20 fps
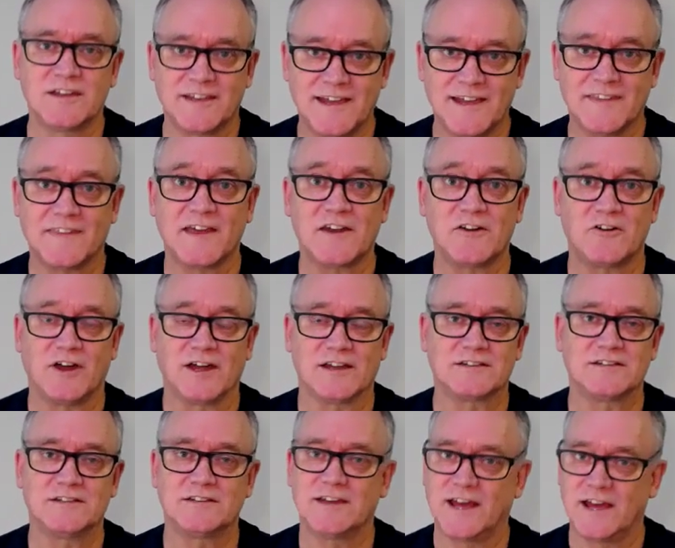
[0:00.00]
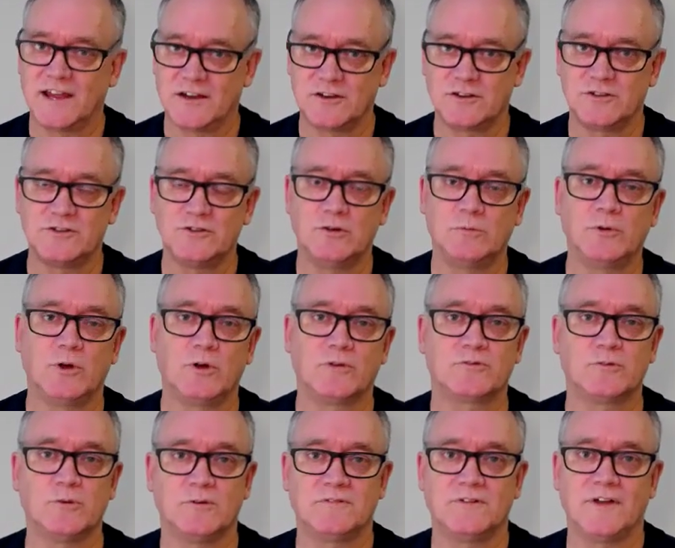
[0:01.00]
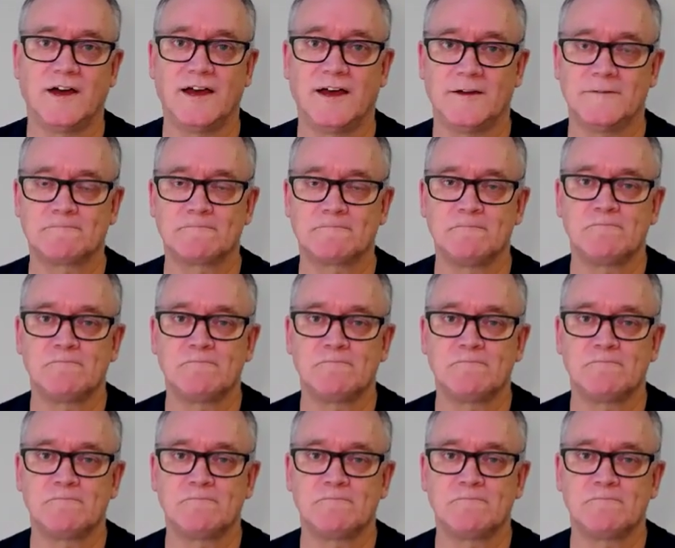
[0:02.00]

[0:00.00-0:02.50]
Get that right, and you'll be off to a flyer.